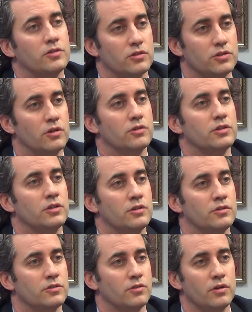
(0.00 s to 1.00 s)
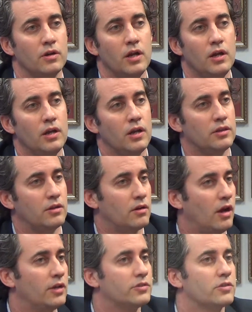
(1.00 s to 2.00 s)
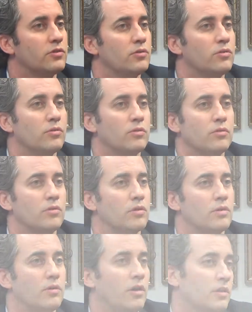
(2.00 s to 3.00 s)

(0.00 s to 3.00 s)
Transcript: or churches or at their high school or on